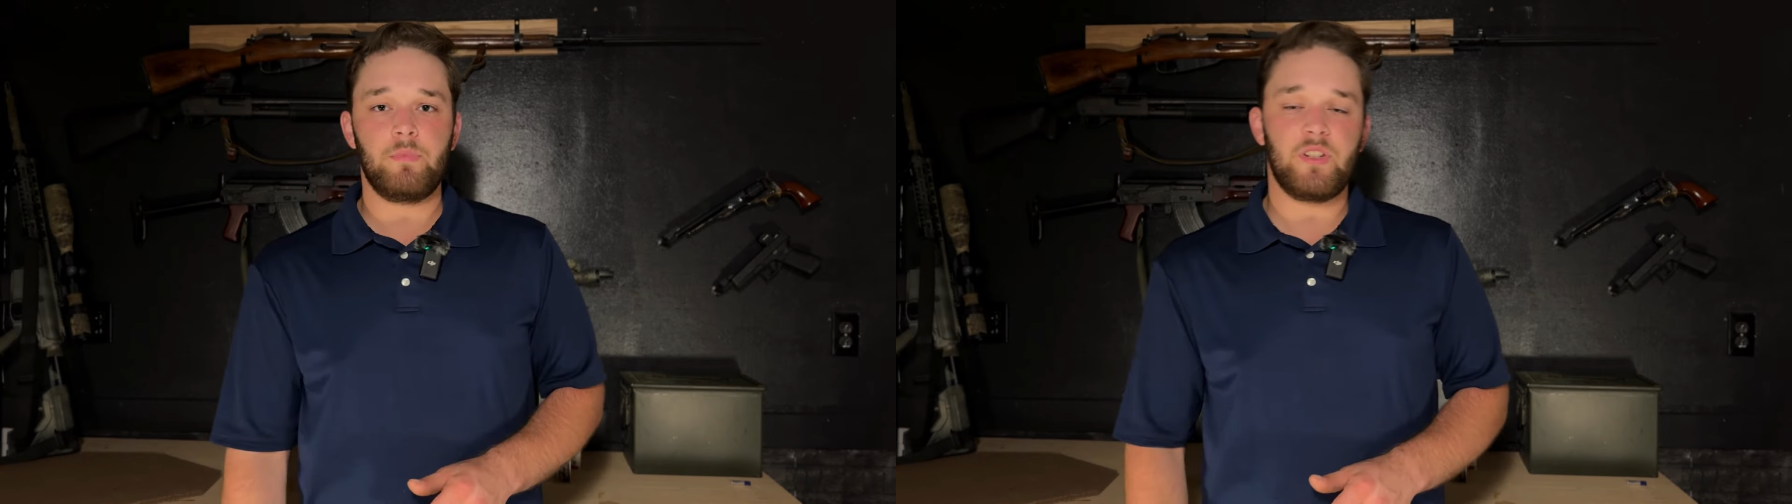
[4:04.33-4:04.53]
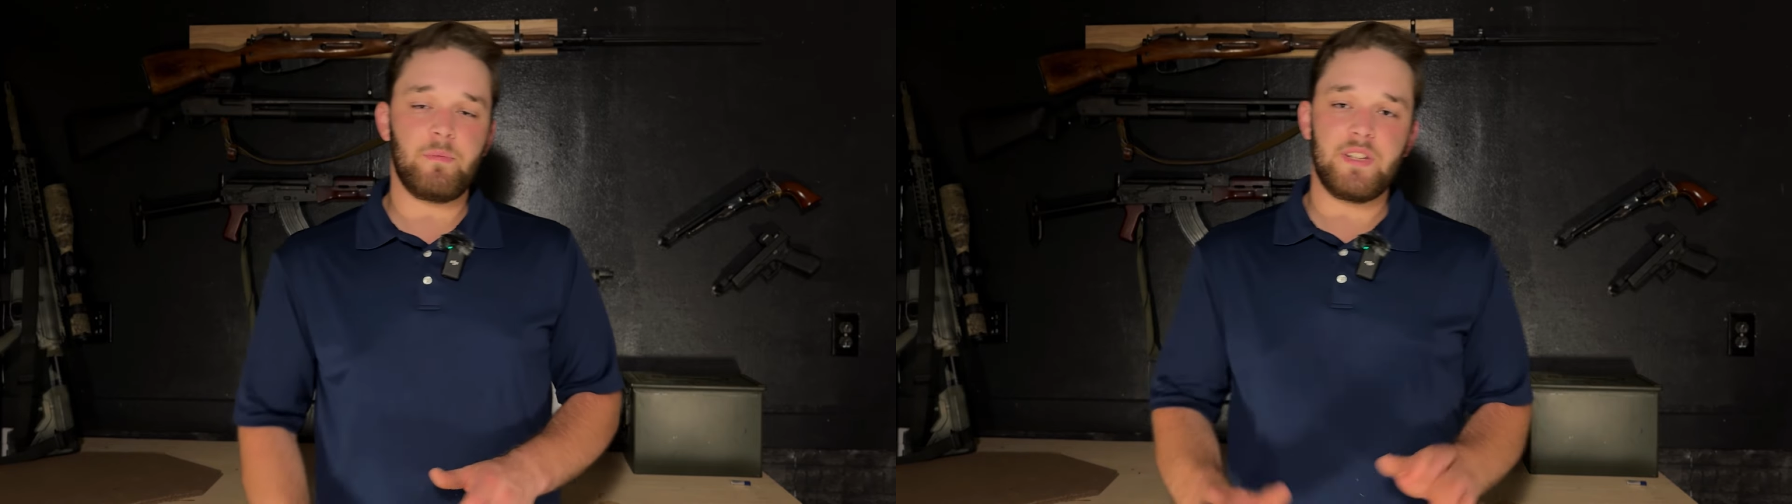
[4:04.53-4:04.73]

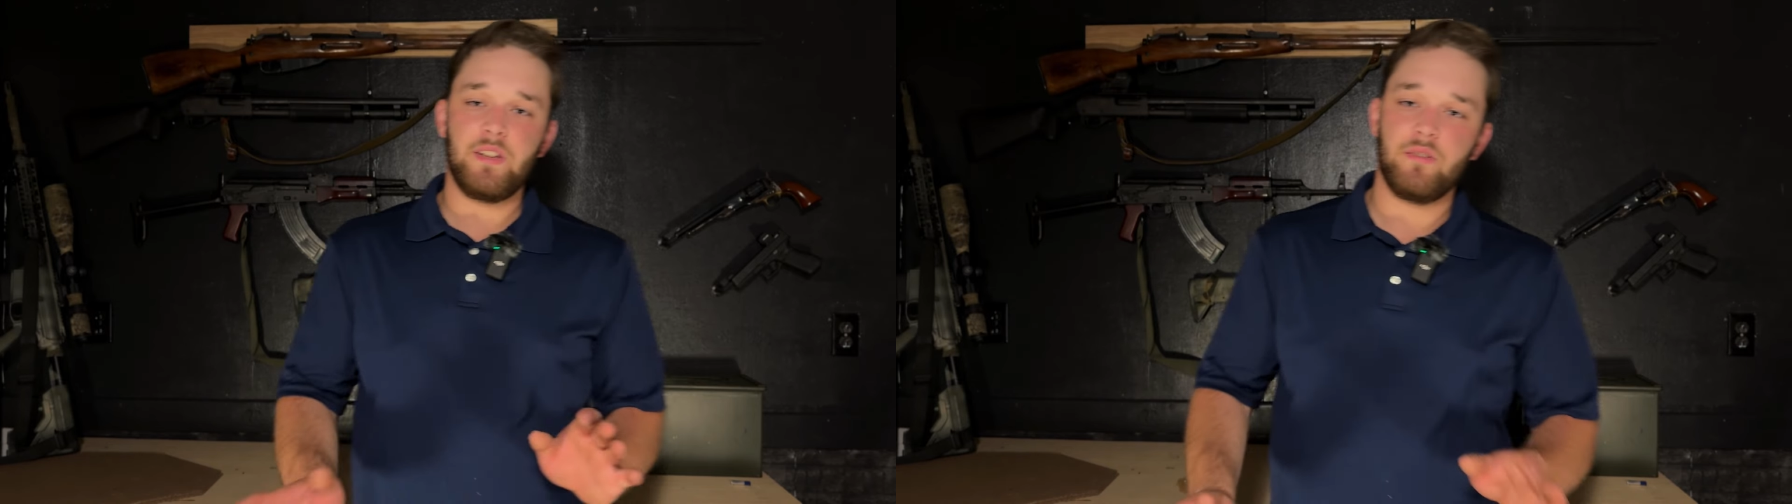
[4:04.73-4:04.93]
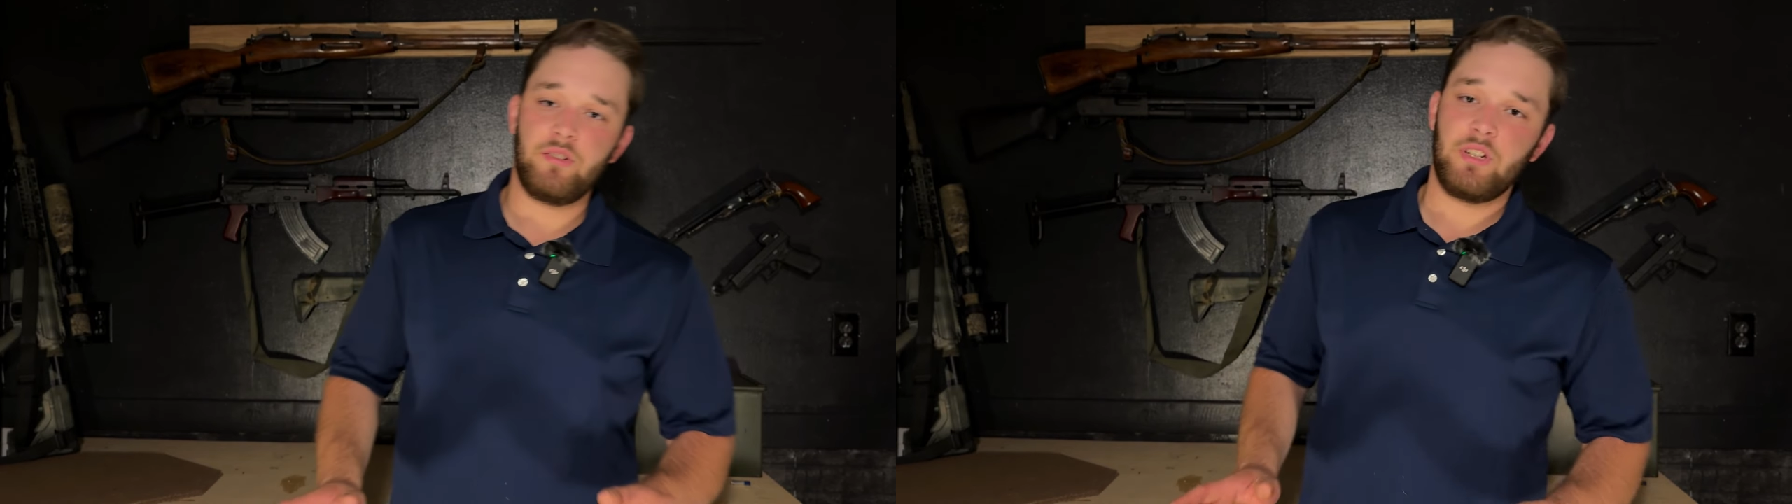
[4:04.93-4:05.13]
some
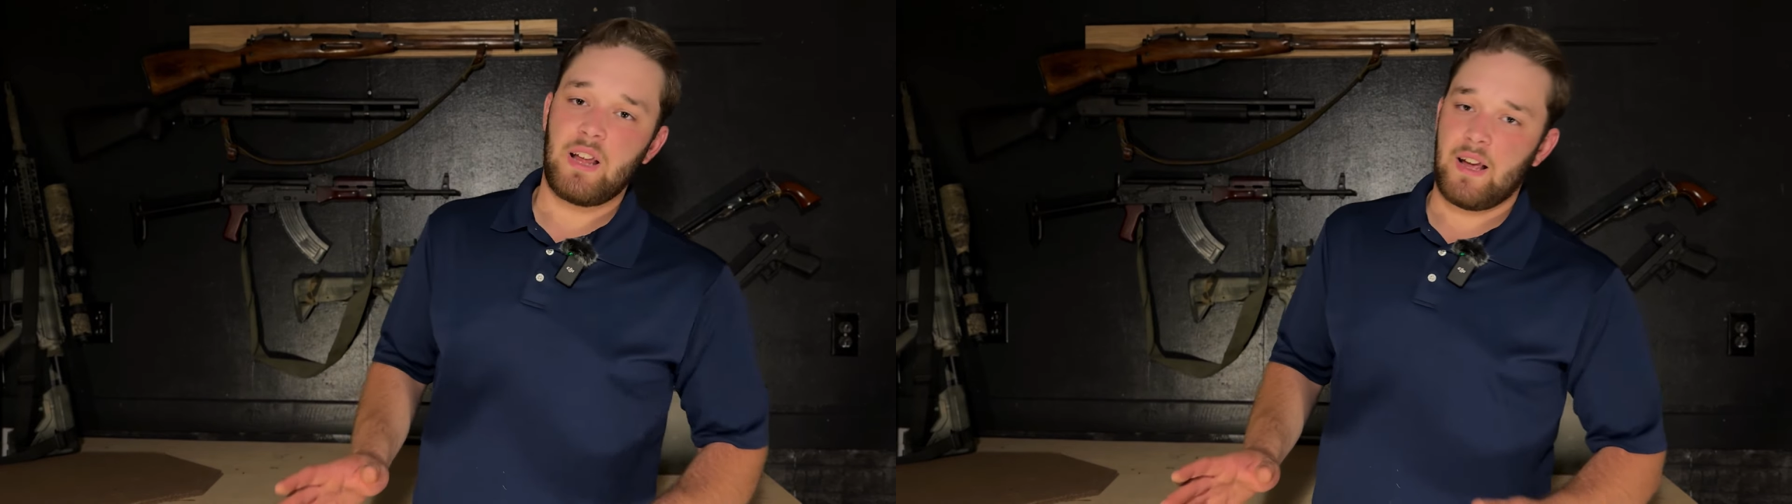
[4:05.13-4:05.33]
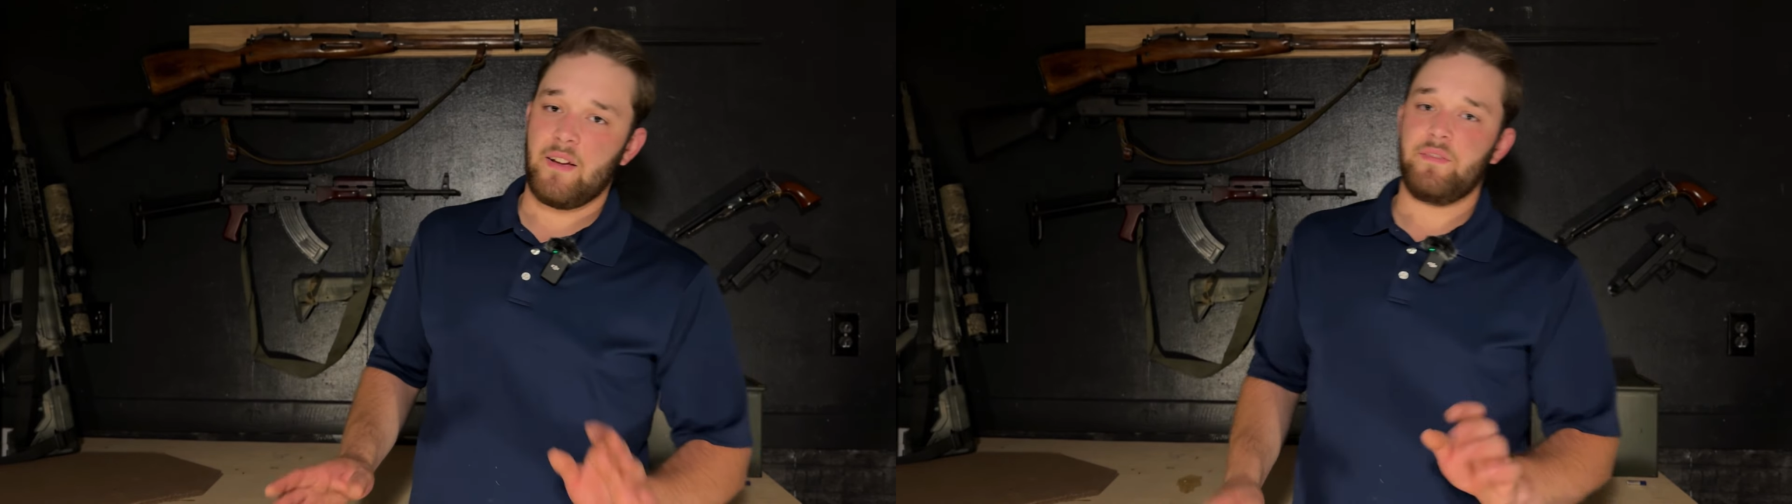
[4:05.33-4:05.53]
skills you should
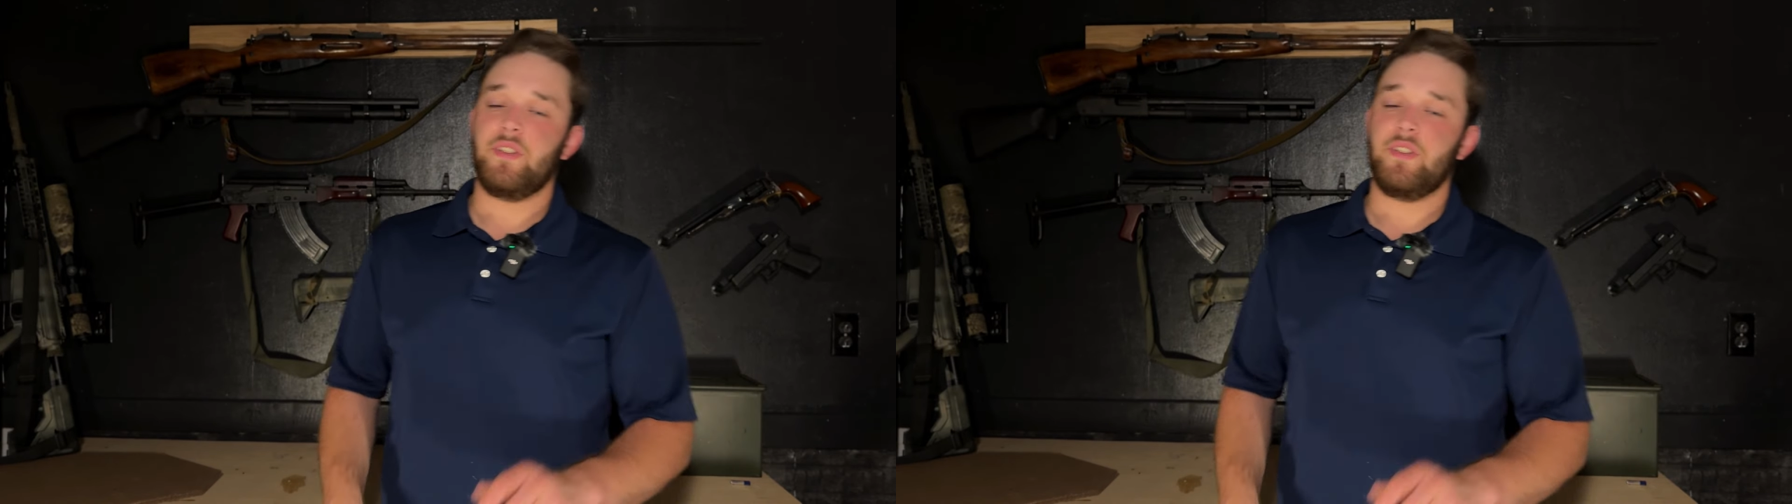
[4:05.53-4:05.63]
have